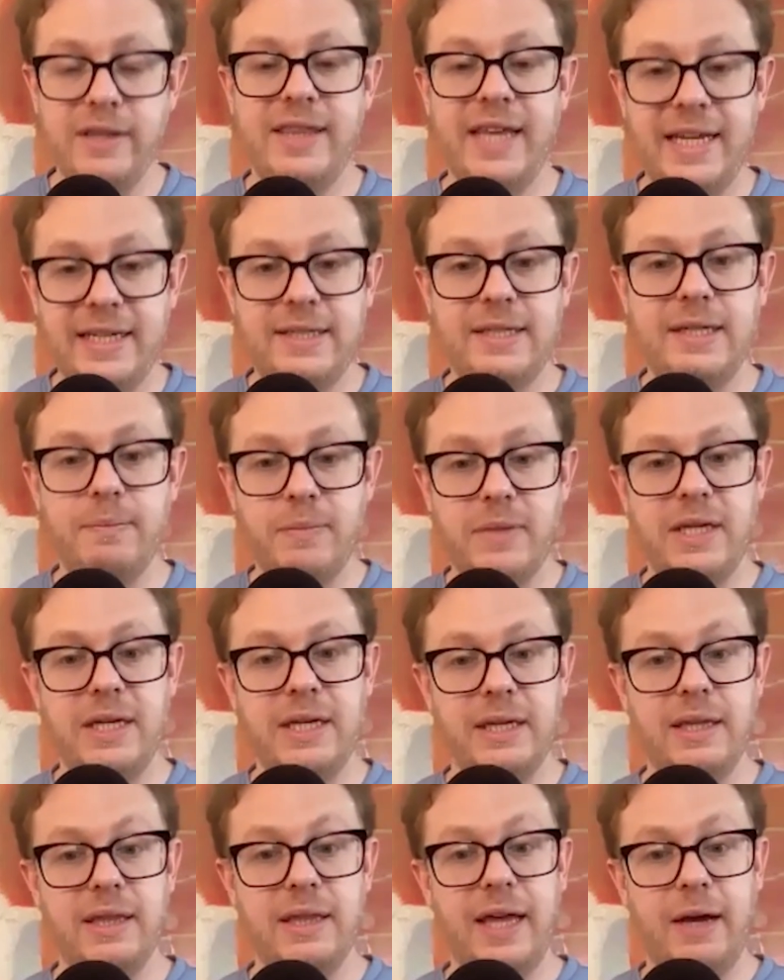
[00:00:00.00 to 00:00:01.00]
That's
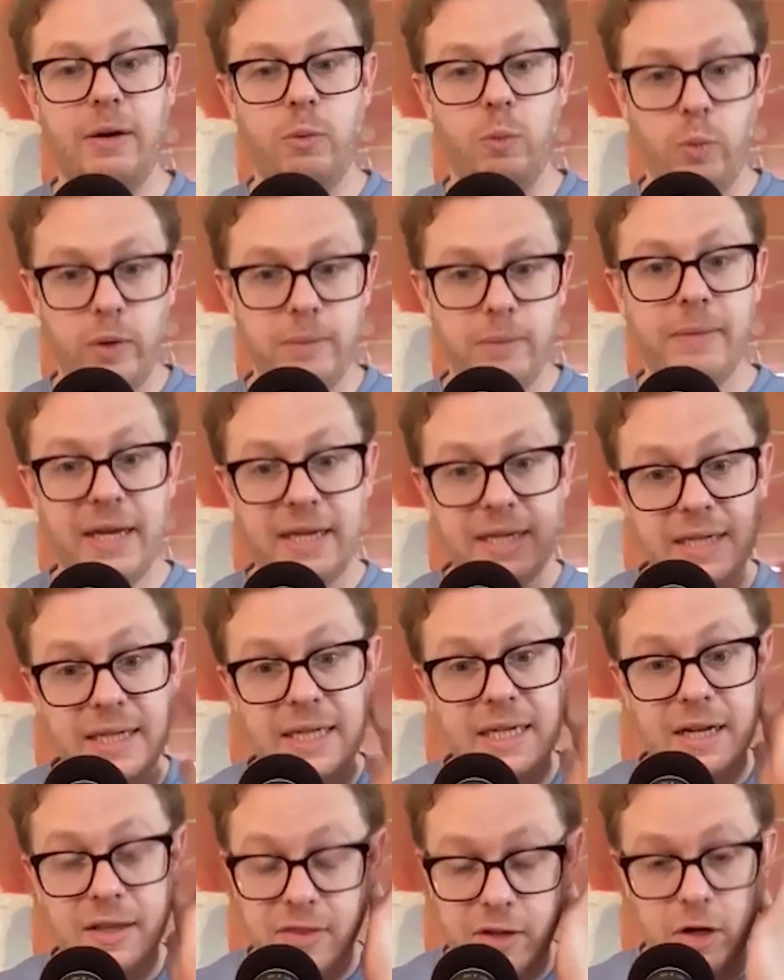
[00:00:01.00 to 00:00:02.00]
something that we may
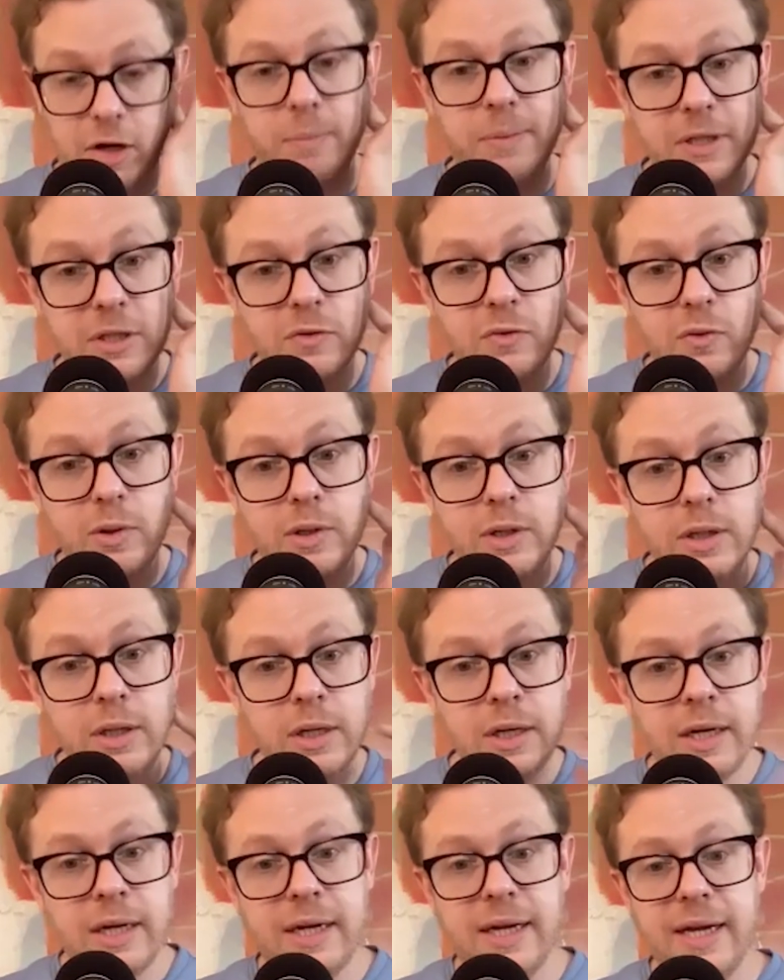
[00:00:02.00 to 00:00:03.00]
need a therapist for.
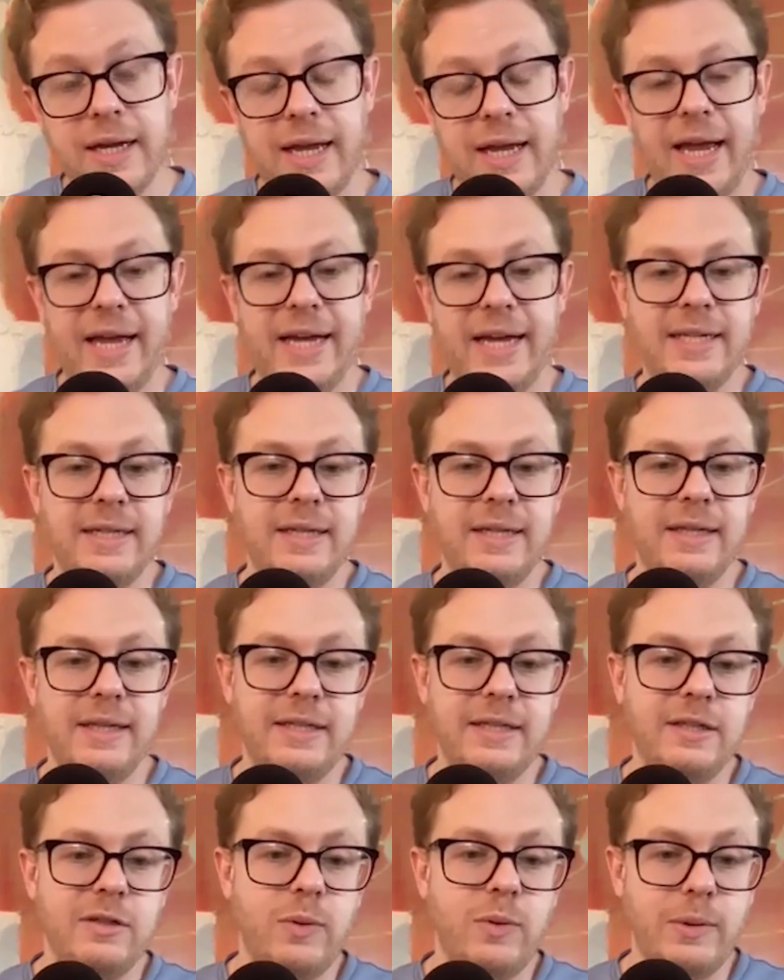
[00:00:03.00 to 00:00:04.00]
And
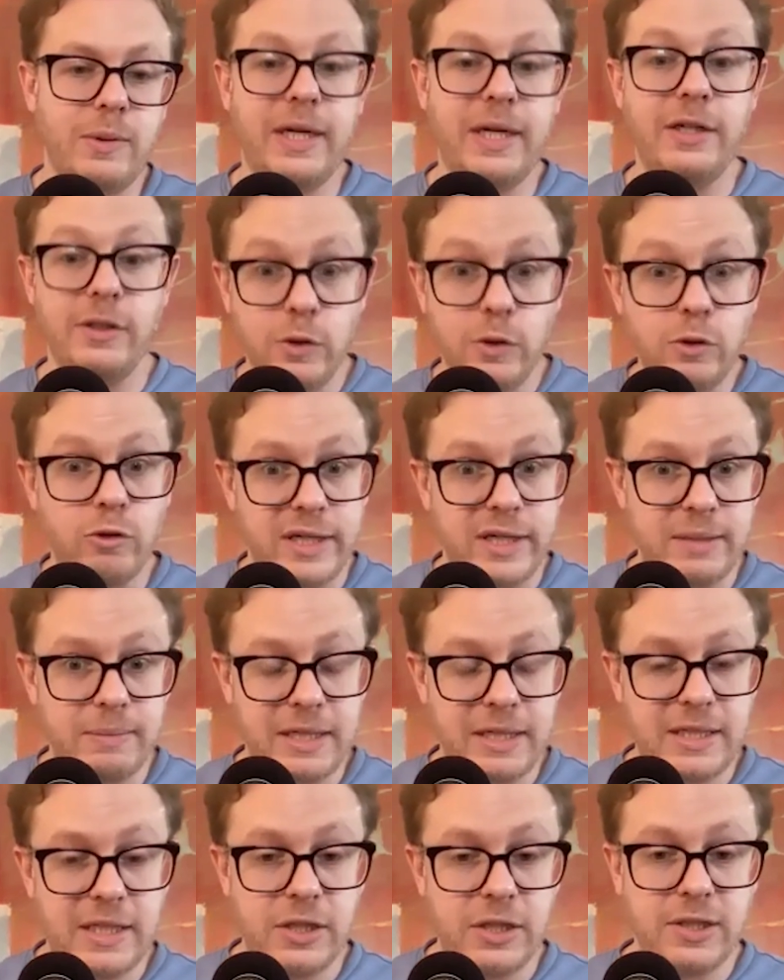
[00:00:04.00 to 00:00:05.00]
this is why when I do train
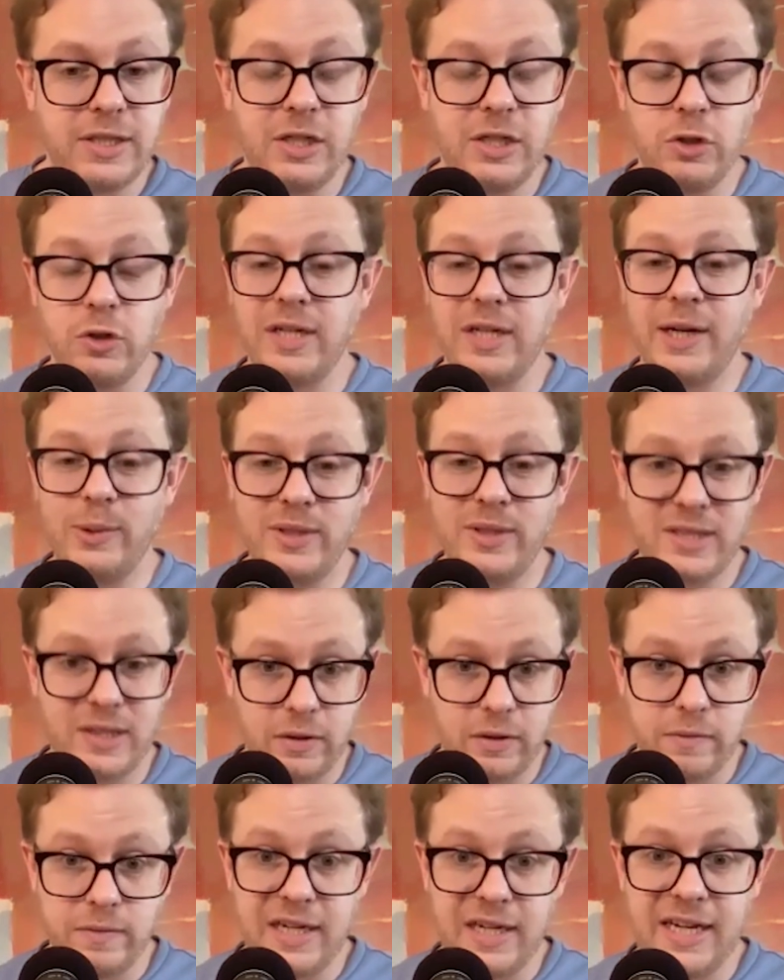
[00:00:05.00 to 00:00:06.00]
meditation teachers, I always
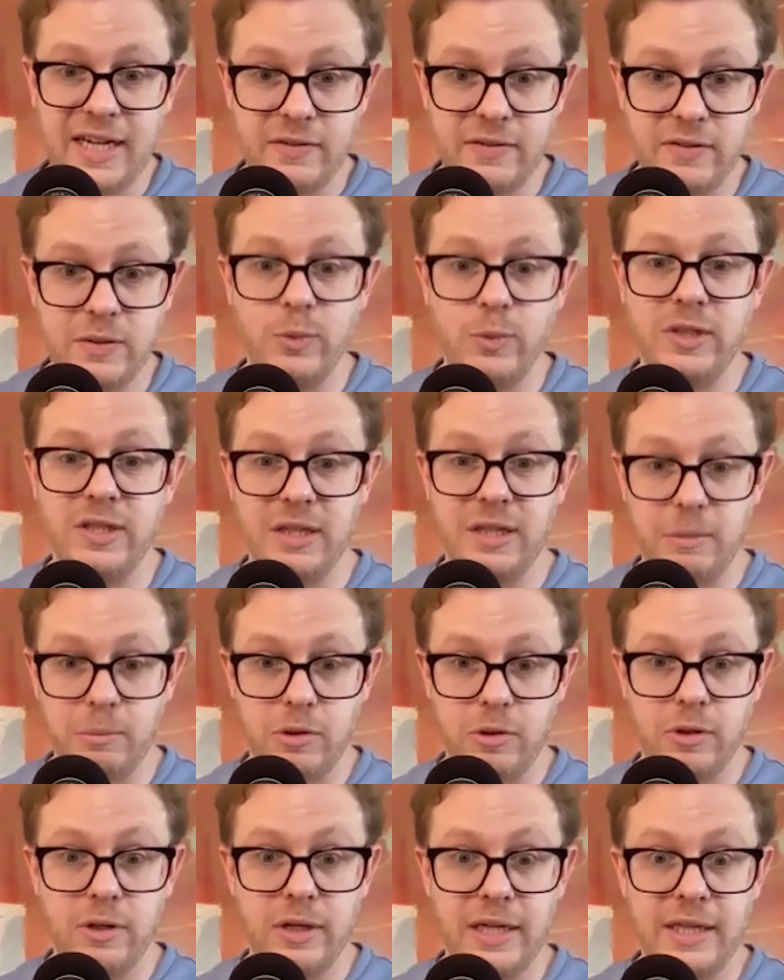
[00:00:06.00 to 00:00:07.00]
tell them to have someone's
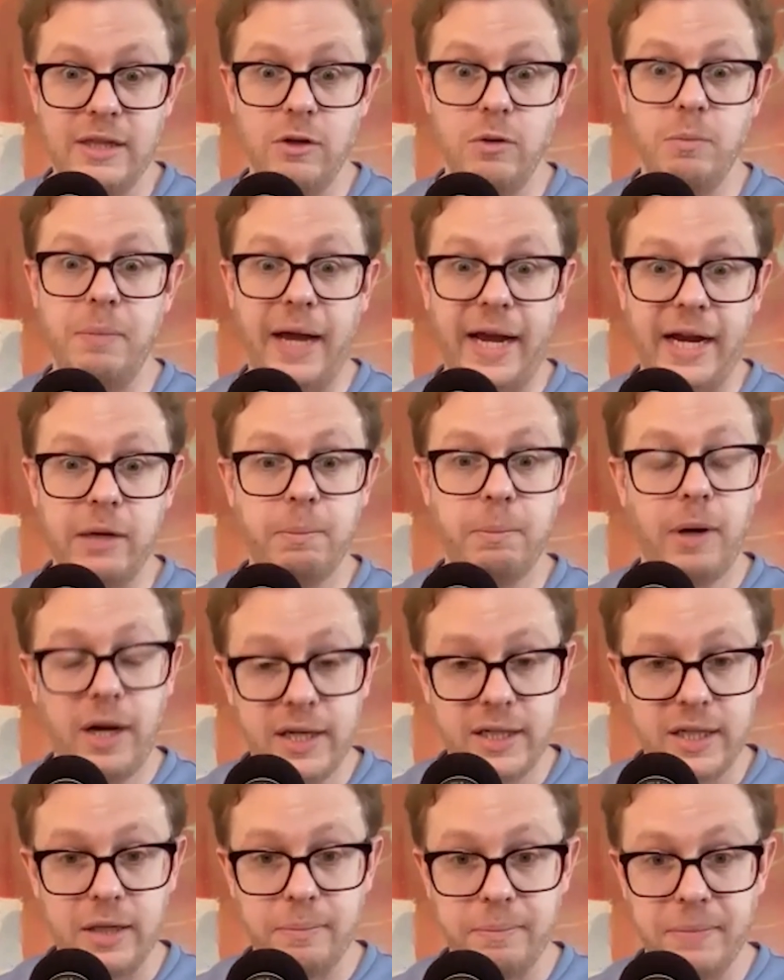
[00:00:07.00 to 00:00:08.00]
number in their back
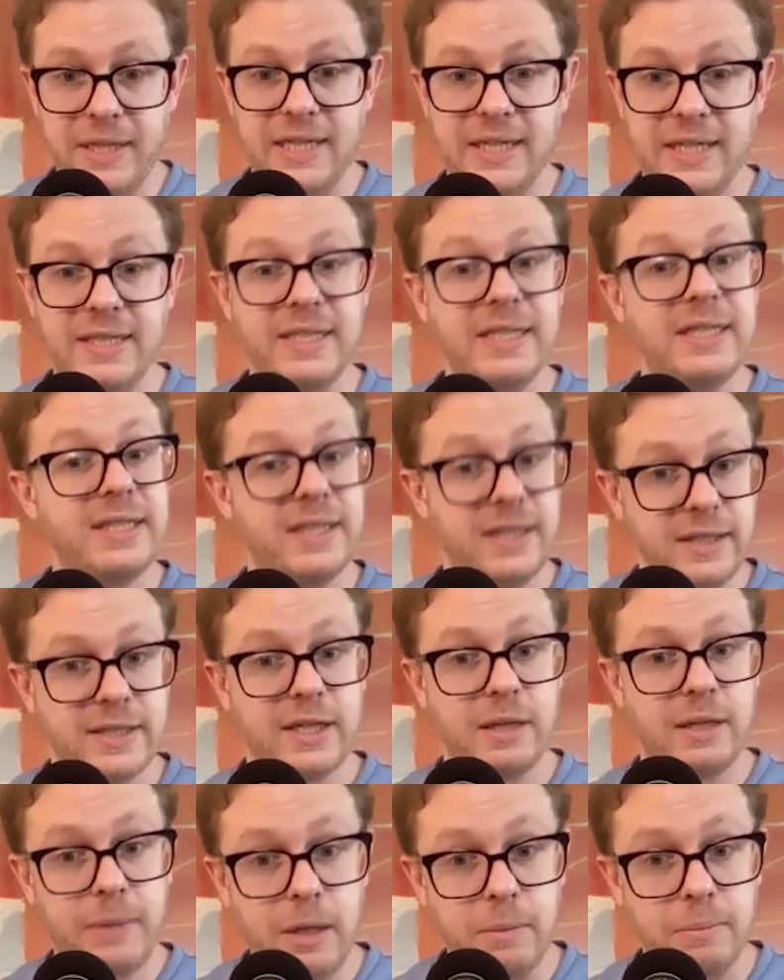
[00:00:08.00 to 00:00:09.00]
pocket, because this does
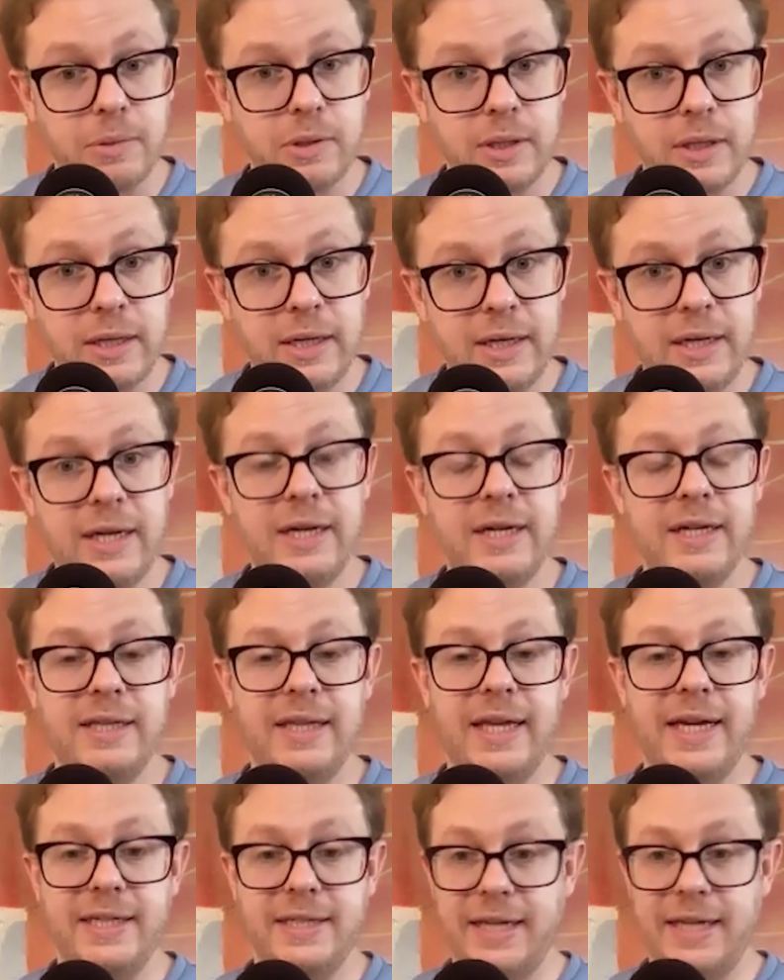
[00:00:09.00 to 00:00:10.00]
come up,
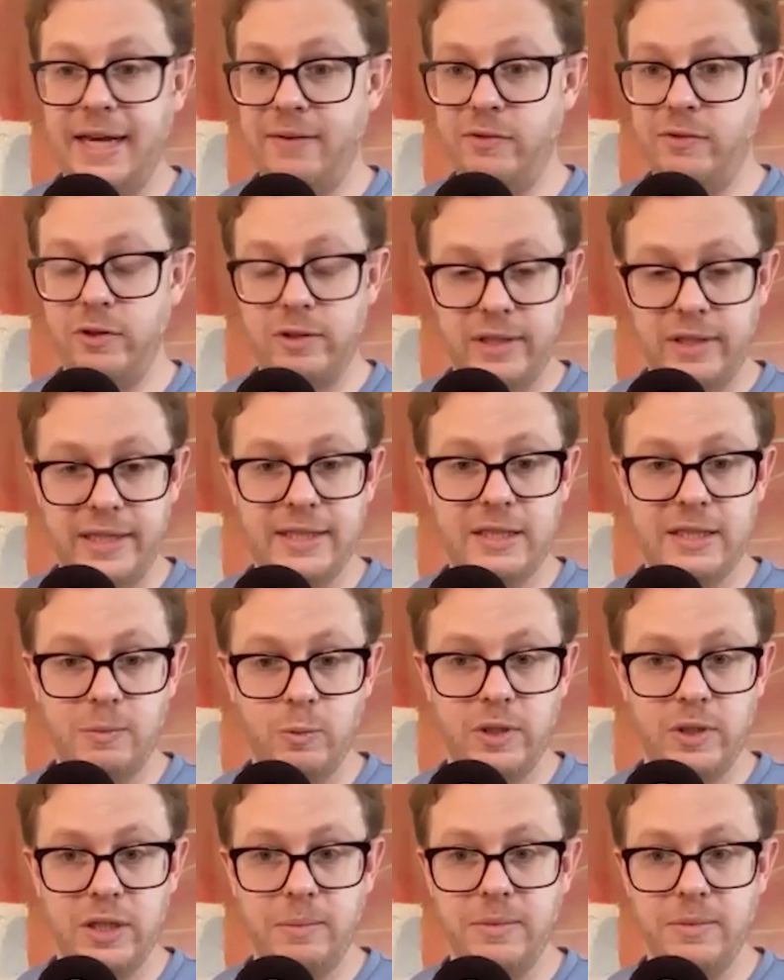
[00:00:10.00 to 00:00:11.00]
that after class,
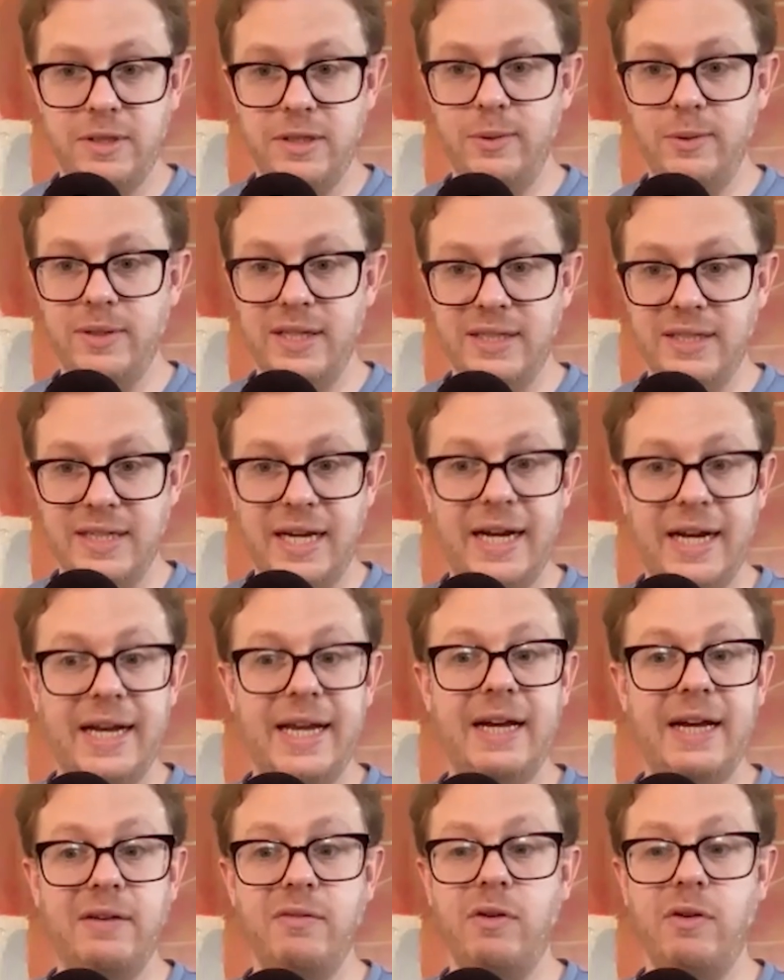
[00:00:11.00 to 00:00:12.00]
someone comes to you and they say, I
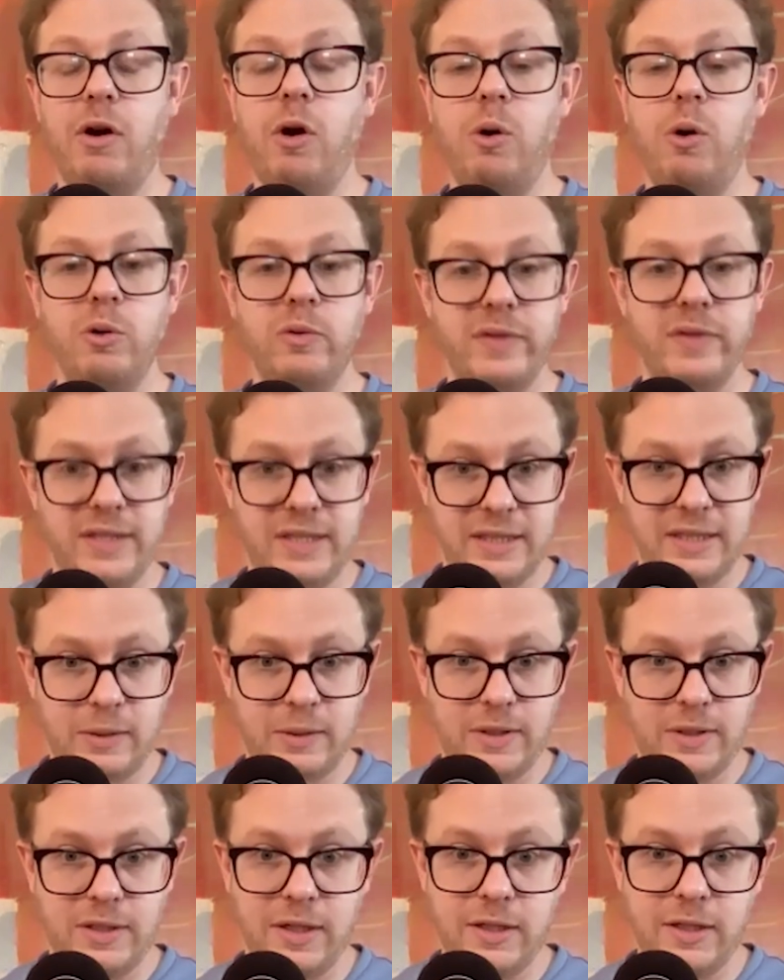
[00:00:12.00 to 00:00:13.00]
have all of these things I
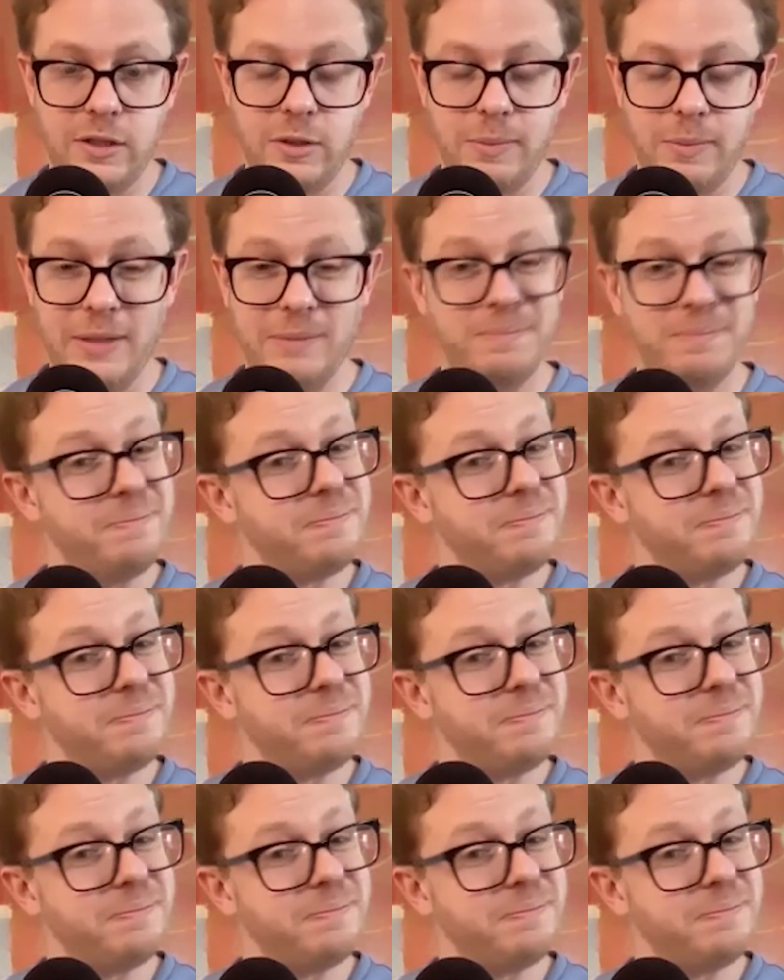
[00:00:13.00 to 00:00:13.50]
want to talk to you about.